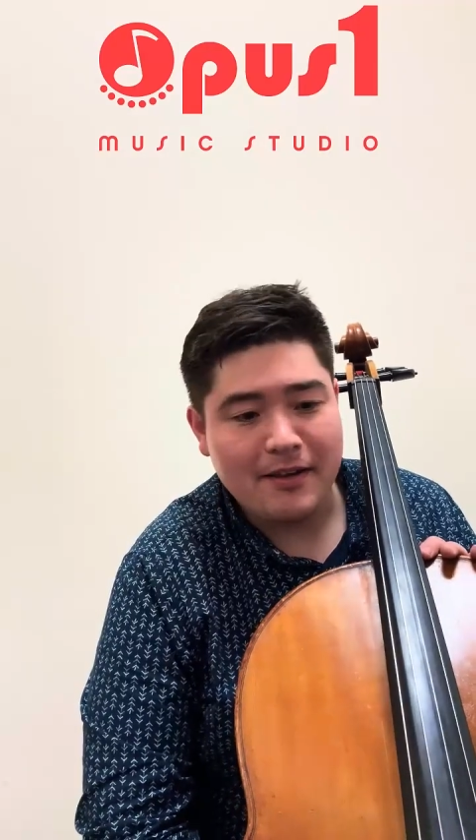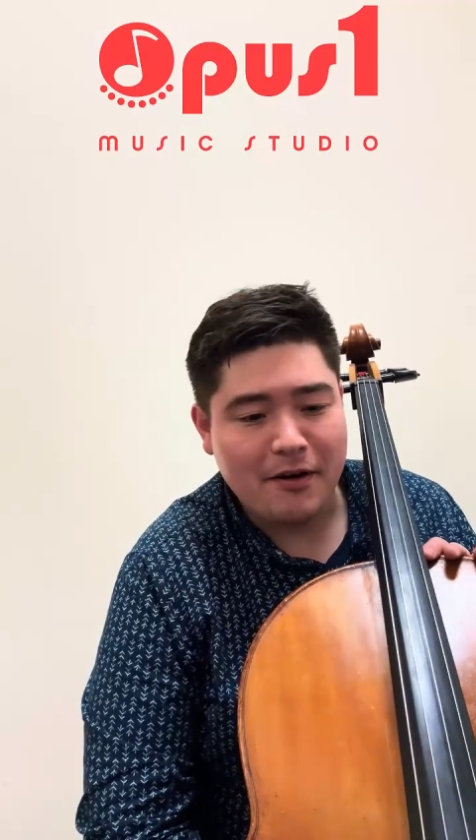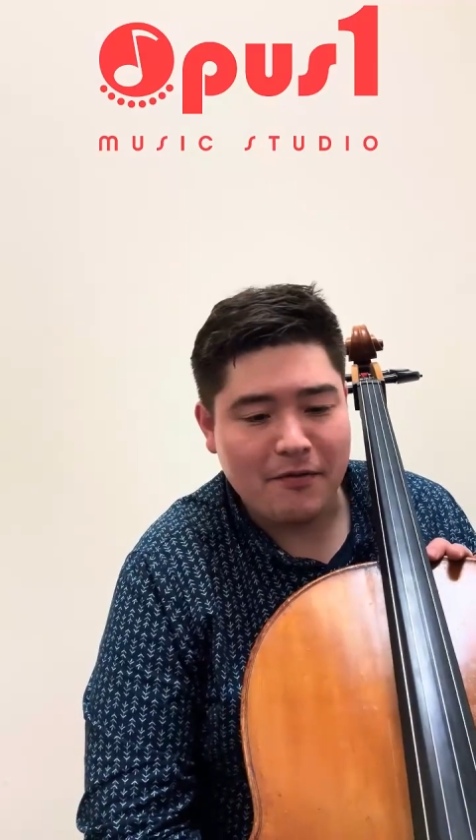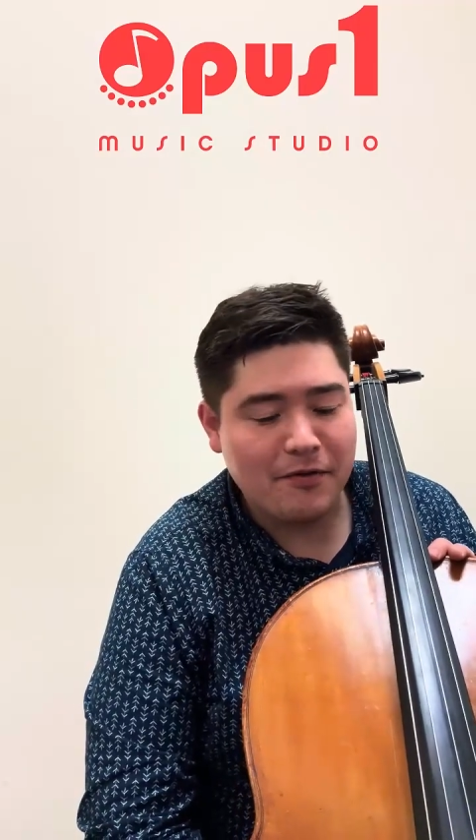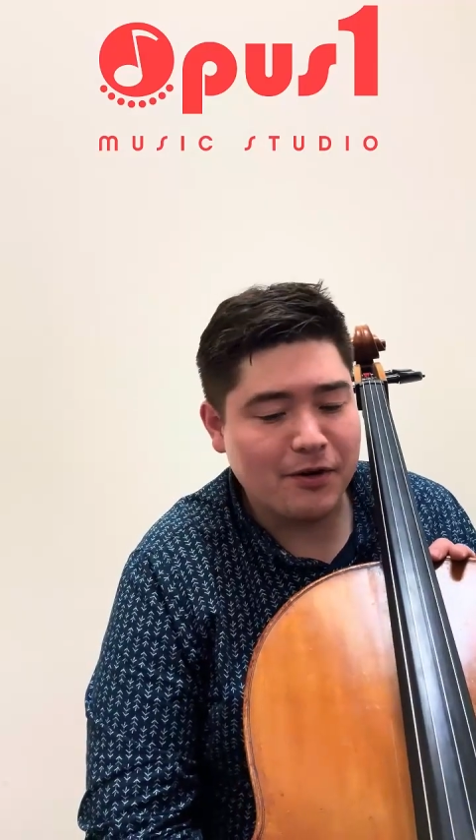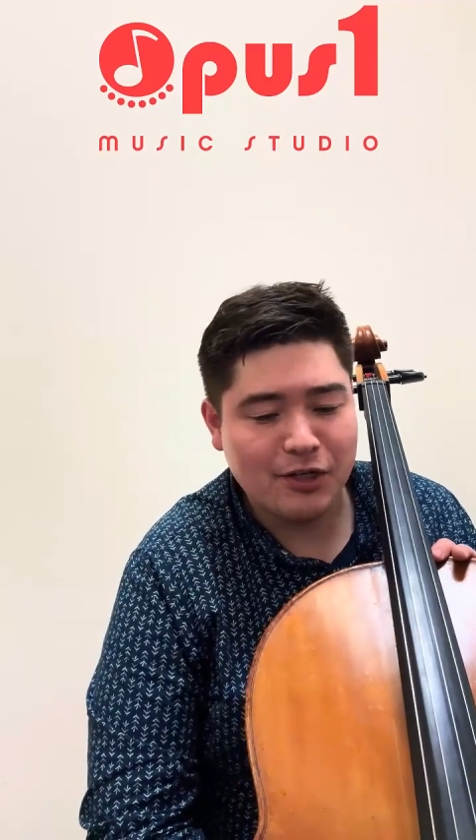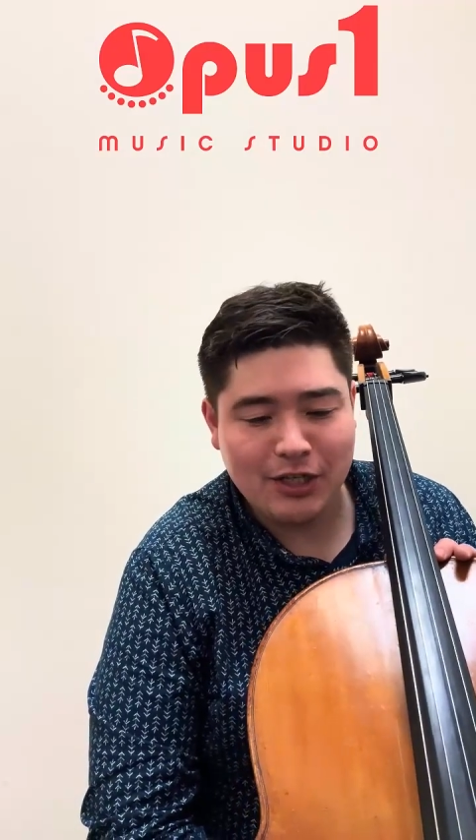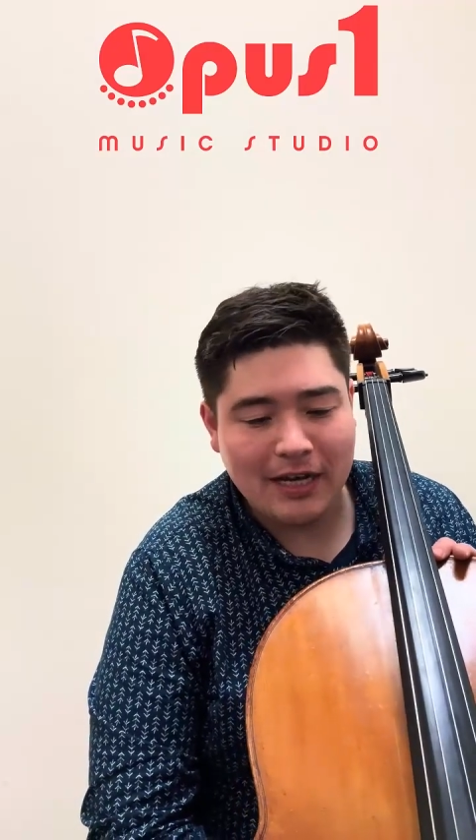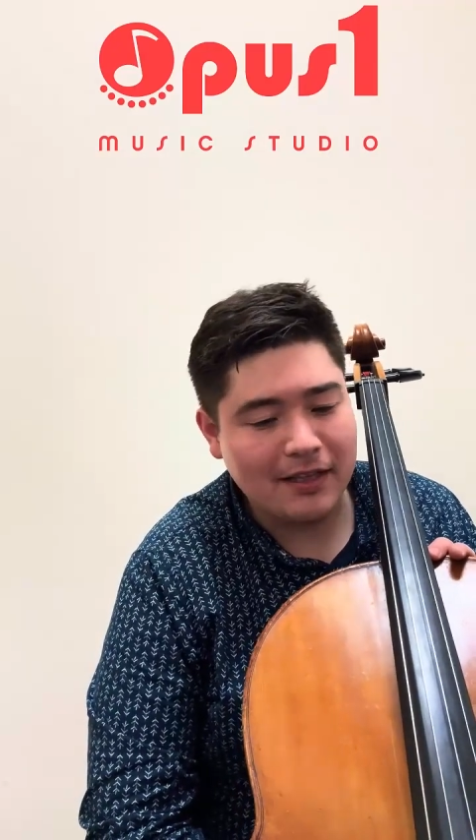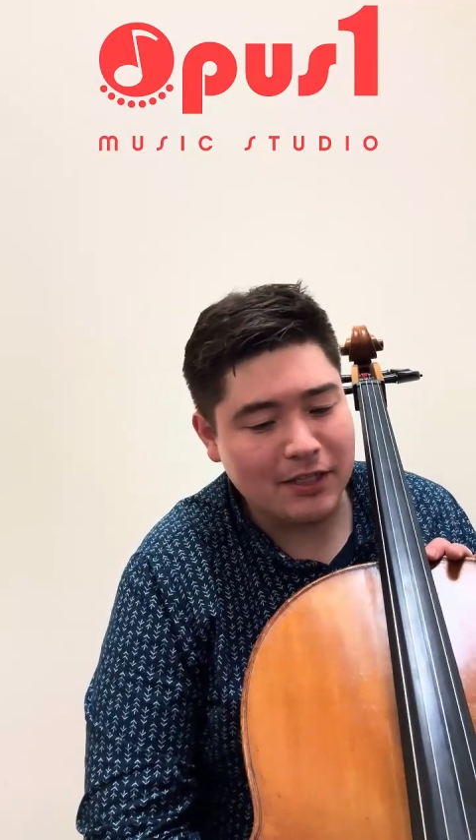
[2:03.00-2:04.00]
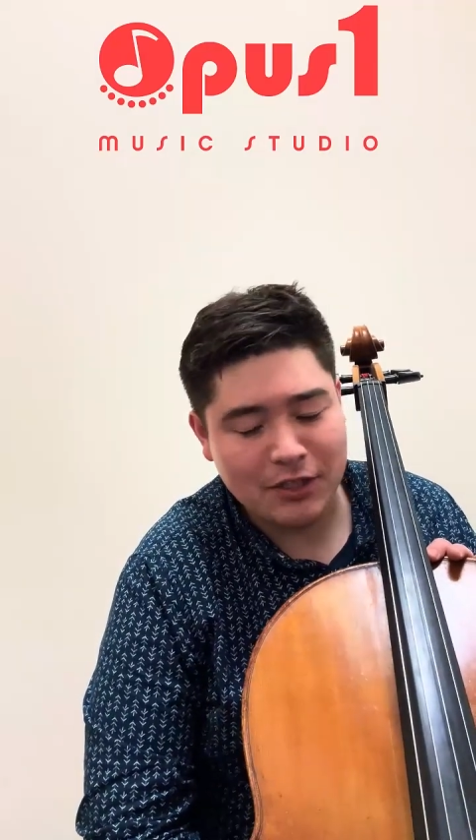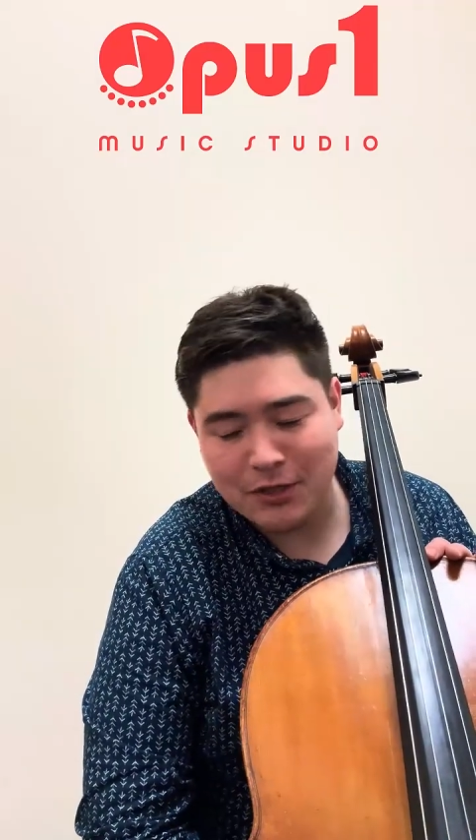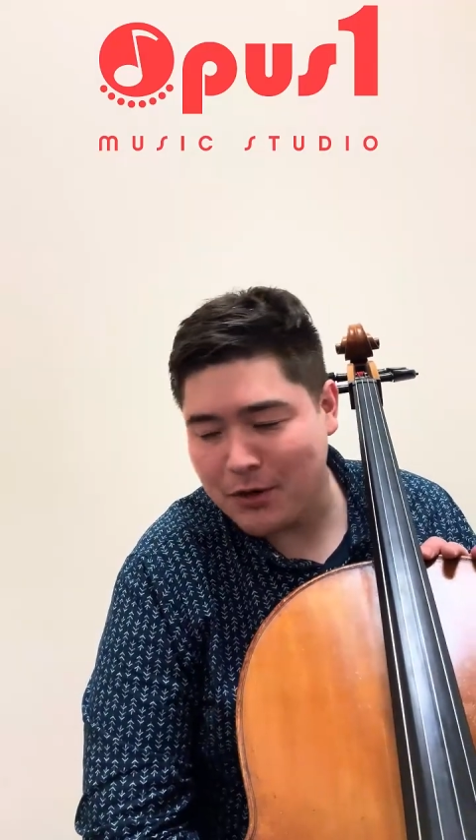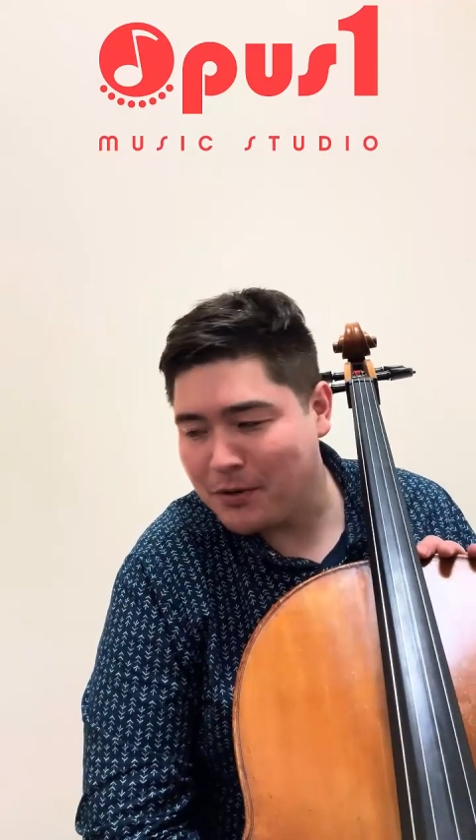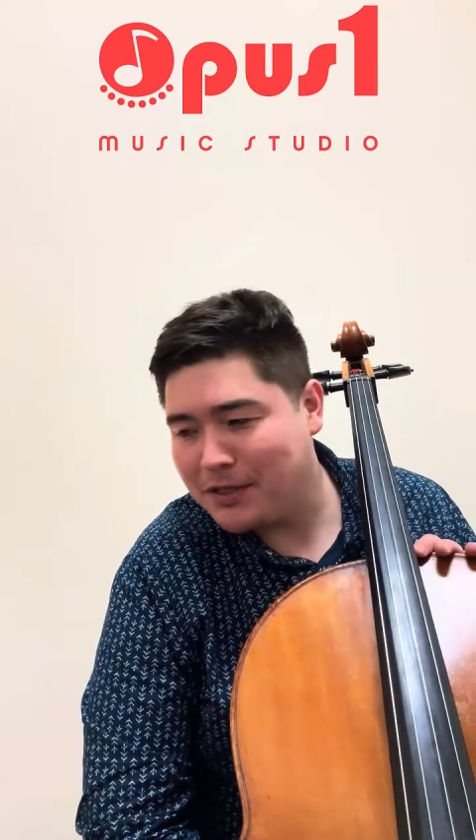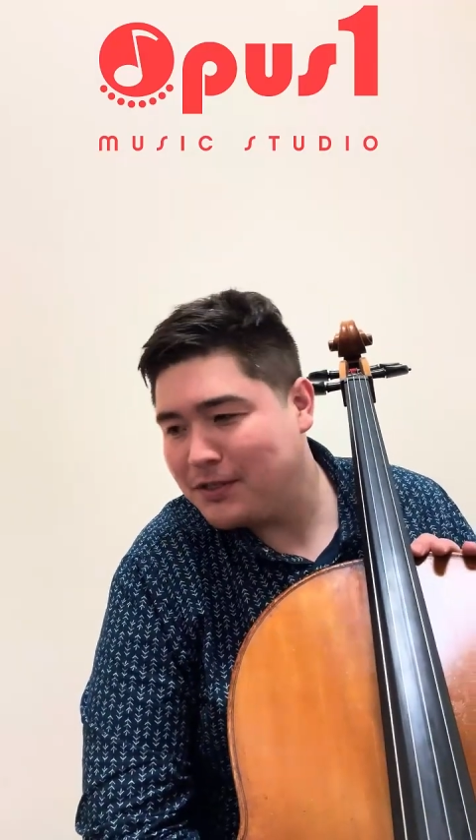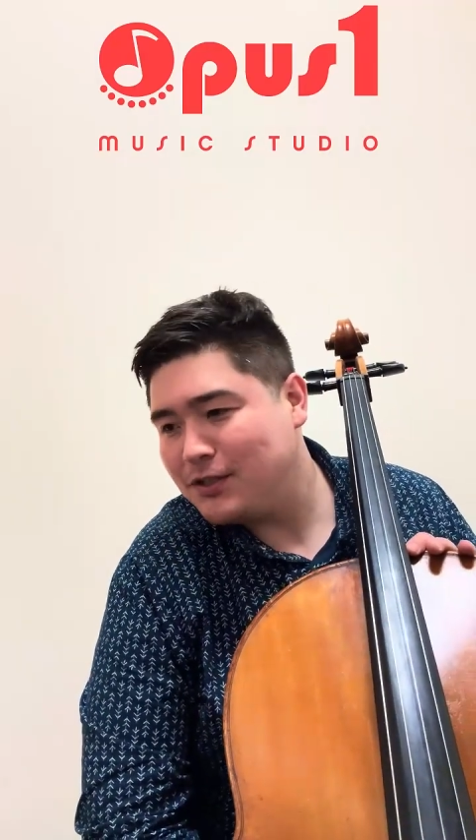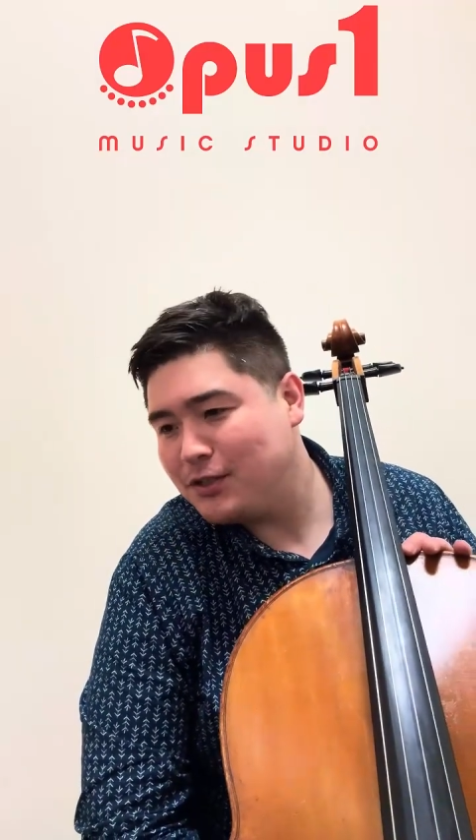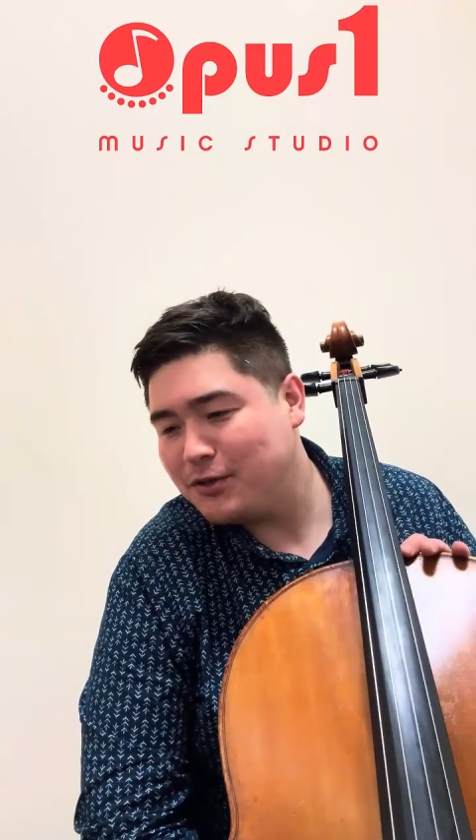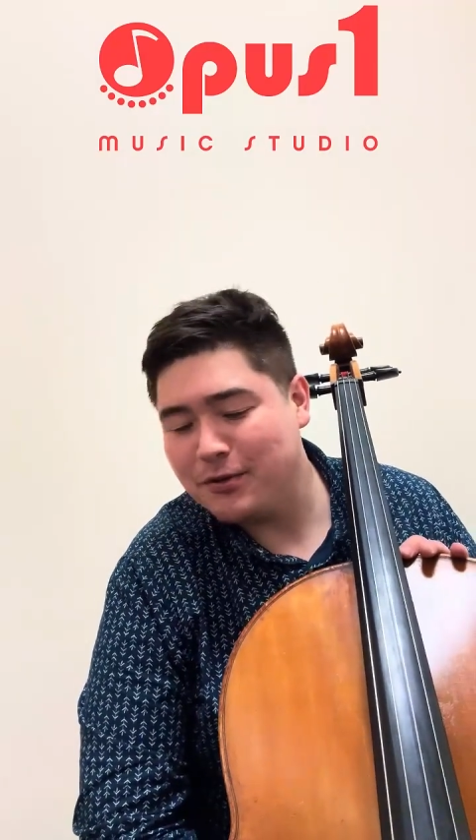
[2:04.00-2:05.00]
You know, if you're a cellist, go
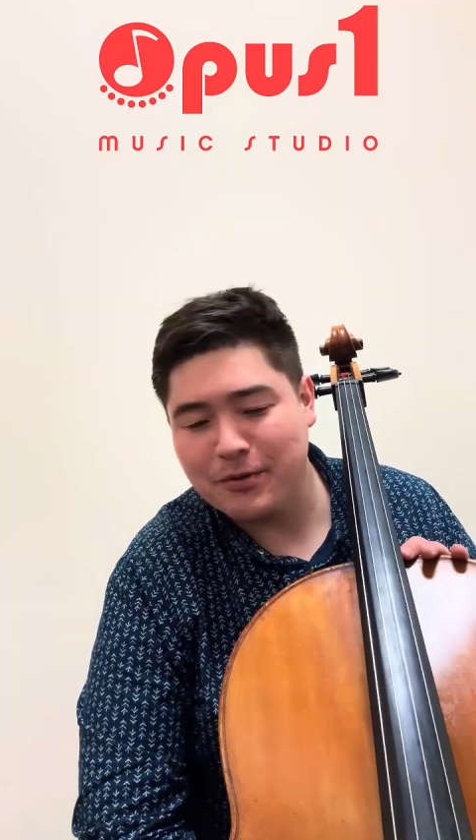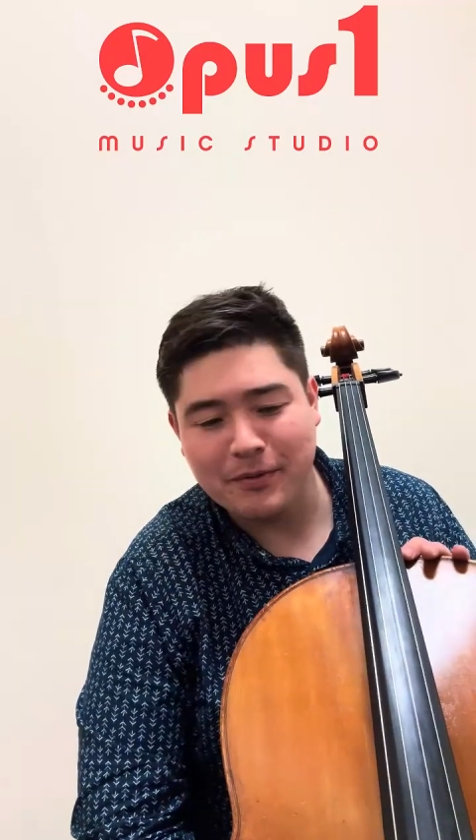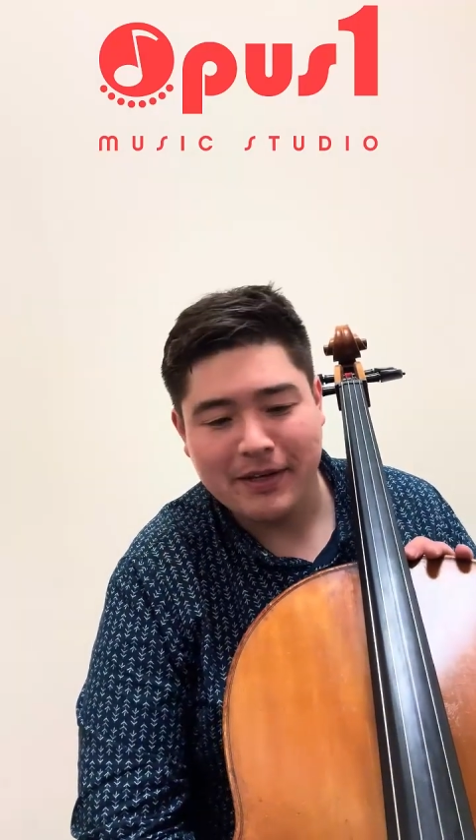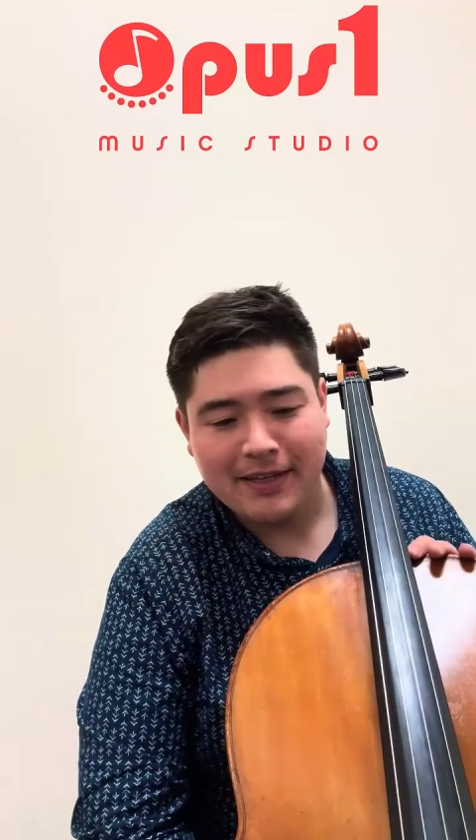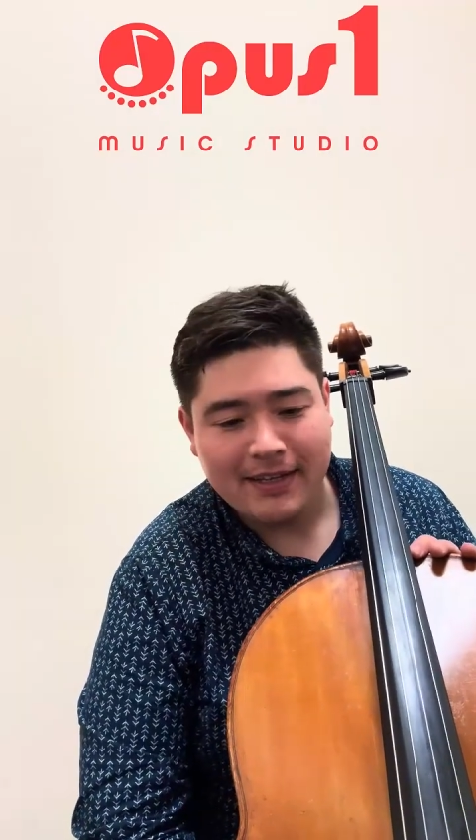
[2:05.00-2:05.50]
listen to